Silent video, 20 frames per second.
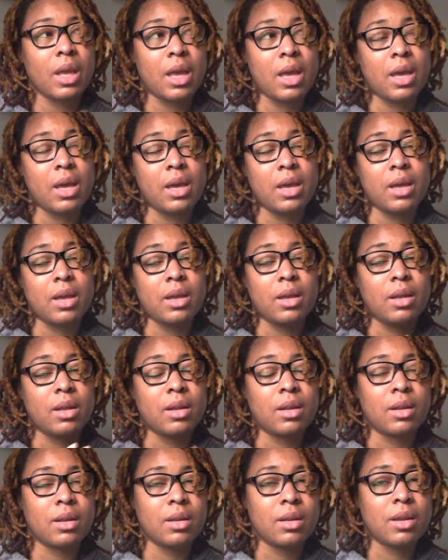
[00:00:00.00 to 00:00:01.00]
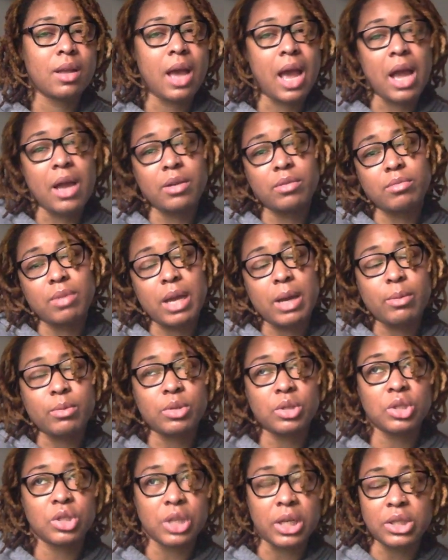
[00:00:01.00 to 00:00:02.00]
and I
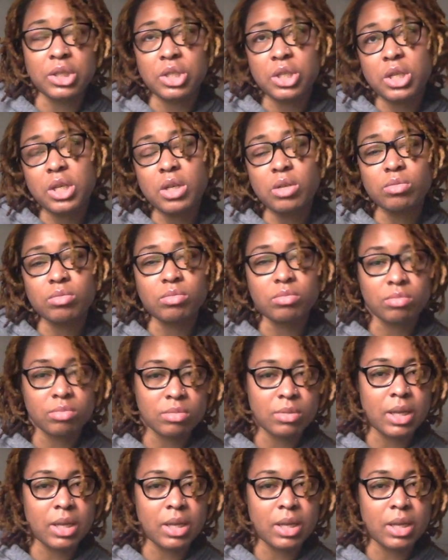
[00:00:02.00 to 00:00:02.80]
chilled.